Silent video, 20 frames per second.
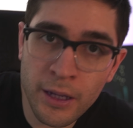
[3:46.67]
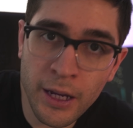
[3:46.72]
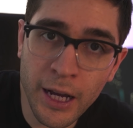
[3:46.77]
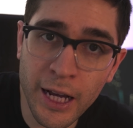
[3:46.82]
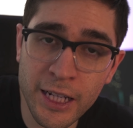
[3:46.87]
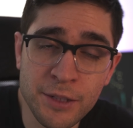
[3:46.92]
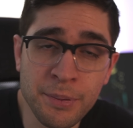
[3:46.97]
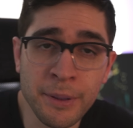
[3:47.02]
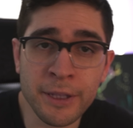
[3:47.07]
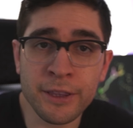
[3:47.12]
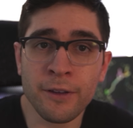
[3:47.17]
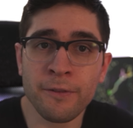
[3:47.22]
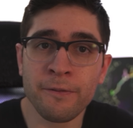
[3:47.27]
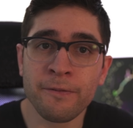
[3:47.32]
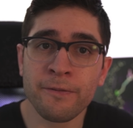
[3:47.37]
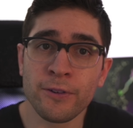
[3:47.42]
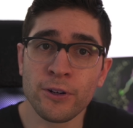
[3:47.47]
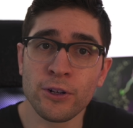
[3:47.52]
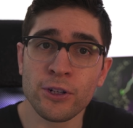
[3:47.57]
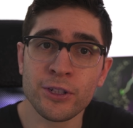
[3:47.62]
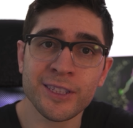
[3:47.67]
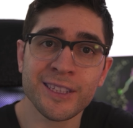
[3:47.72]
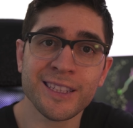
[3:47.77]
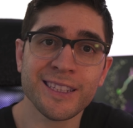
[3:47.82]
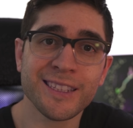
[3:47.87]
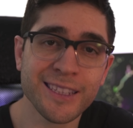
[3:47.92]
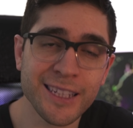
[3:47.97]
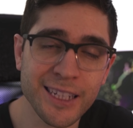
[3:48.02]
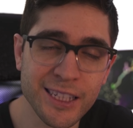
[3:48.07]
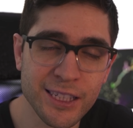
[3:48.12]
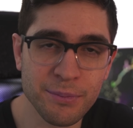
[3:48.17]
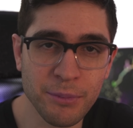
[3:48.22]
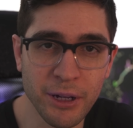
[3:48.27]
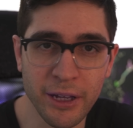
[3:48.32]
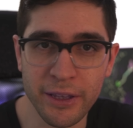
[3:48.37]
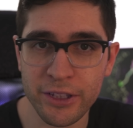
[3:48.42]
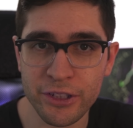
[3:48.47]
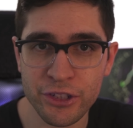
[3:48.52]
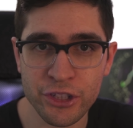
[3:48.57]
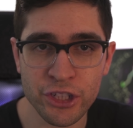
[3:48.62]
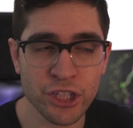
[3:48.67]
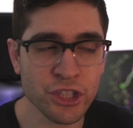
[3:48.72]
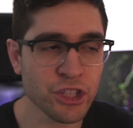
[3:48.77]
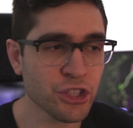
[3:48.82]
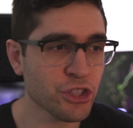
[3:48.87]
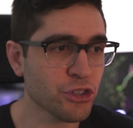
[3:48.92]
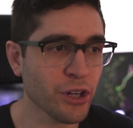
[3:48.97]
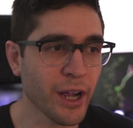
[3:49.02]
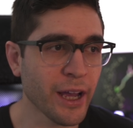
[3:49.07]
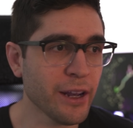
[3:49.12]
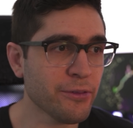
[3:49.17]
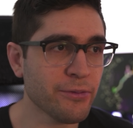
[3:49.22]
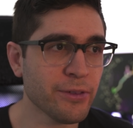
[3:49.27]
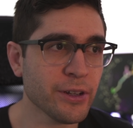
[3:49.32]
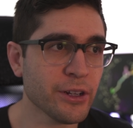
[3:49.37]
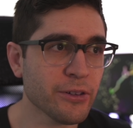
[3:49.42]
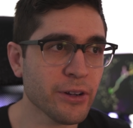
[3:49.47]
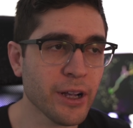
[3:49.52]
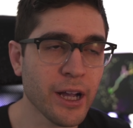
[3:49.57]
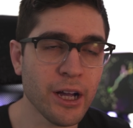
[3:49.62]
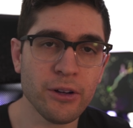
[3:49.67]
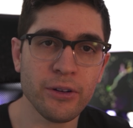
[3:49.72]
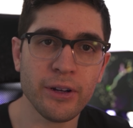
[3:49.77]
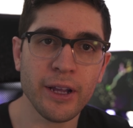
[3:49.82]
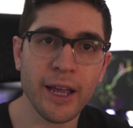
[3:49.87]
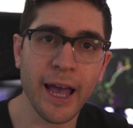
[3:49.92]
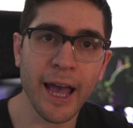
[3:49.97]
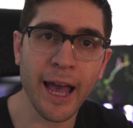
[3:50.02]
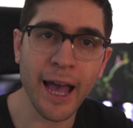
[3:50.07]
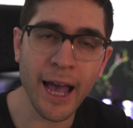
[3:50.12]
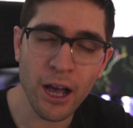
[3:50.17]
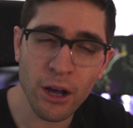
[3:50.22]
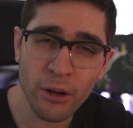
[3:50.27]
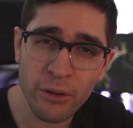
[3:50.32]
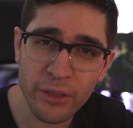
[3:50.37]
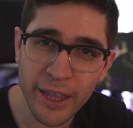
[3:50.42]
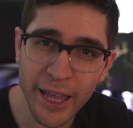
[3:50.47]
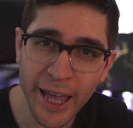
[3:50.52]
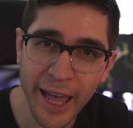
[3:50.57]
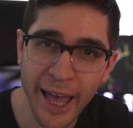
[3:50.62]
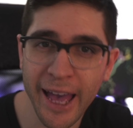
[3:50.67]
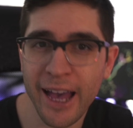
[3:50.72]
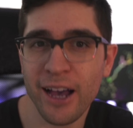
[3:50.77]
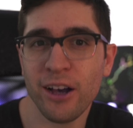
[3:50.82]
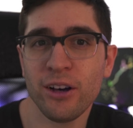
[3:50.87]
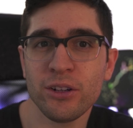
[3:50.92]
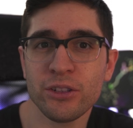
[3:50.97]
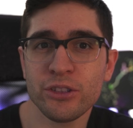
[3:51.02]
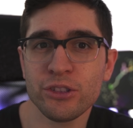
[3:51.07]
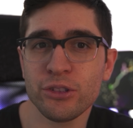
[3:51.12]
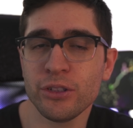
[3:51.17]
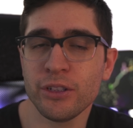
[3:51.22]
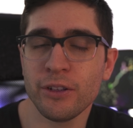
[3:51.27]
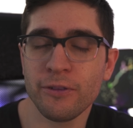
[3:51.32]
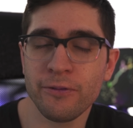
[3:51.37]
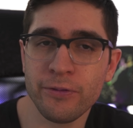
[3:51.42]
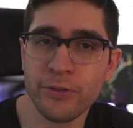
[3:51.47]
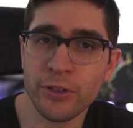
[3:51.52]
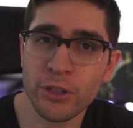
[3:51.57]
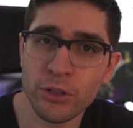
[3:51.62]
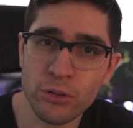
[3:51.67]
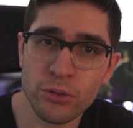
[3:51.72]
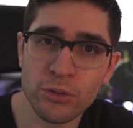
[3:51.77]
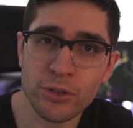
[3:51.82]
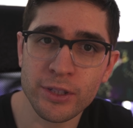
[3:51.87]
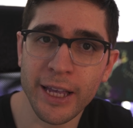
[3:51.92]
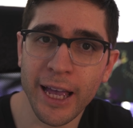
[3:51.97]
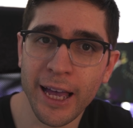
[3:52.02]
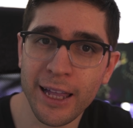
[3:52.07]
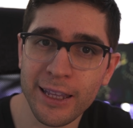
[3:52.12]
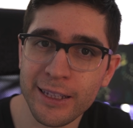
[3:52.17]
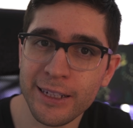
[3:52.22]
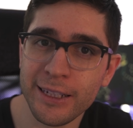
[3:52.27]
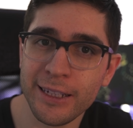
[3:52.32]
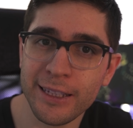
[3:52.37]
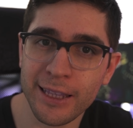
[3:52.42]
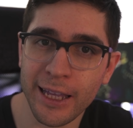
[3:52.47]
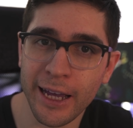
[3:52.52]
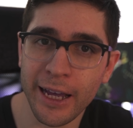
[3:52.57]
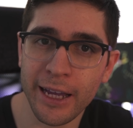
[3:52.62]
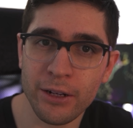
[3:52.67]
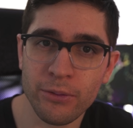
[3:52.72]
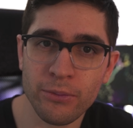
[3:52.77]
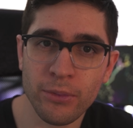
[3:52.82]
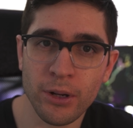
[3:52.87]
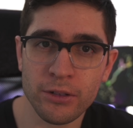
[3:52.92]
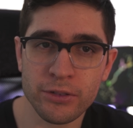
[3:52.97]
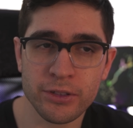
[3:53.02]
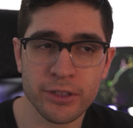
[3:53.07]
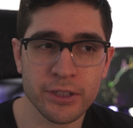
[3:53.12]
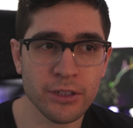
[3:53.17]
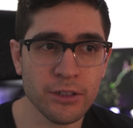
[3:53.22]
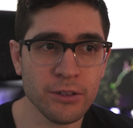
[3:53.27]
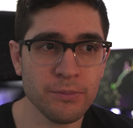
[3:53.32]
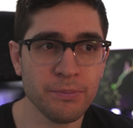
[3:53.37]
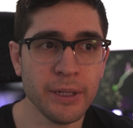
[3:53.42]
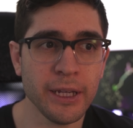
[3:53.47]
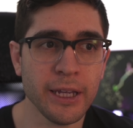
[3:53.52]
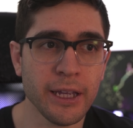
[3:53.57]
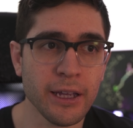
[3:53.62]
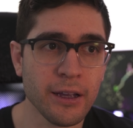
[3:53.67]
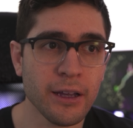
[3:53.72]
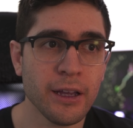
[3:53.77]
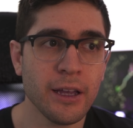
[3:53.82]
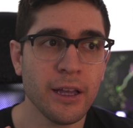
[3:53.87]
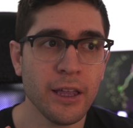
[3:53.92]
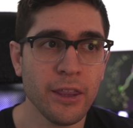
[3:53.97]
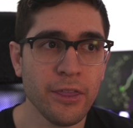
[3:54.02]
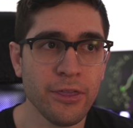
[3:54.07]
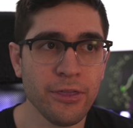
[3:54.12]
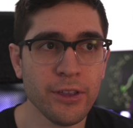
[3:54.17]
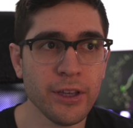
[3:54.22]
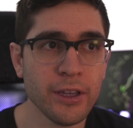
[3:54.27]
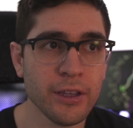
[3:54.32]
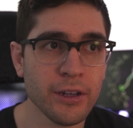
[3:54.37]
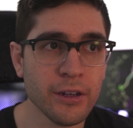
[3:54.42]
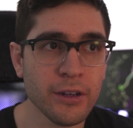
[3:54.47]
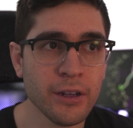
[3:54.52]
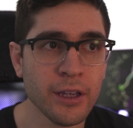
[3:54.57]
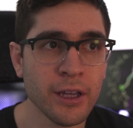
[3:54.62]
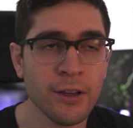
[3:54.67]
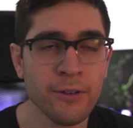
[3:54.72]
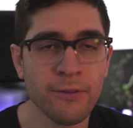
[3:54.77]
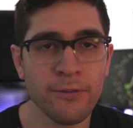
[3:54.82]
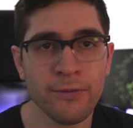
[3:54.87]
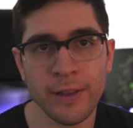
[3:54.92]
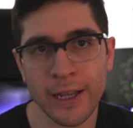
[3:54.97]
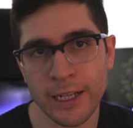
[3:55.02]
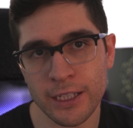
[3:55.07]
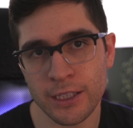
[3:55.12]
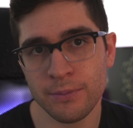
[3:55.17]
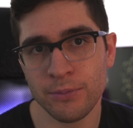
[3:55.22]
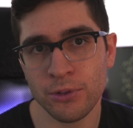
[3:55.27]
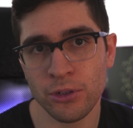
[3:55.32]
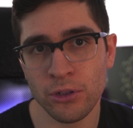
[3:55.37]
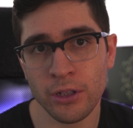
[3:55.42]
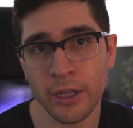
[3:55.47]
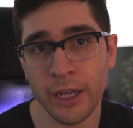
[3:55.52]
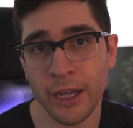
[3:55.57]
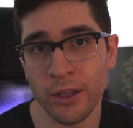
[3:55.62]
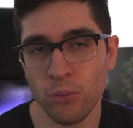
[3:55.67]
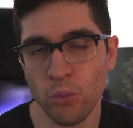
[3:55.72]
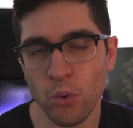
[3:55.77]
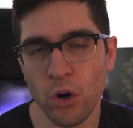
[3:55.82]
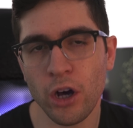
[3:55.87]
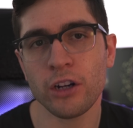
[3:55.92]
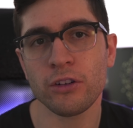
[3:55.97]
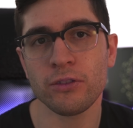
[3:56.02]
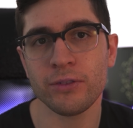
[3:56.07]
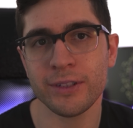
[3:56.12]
I spent the first 6 months just trying to figure out how the hell to diffuse LED light while still being thin, flexible, and water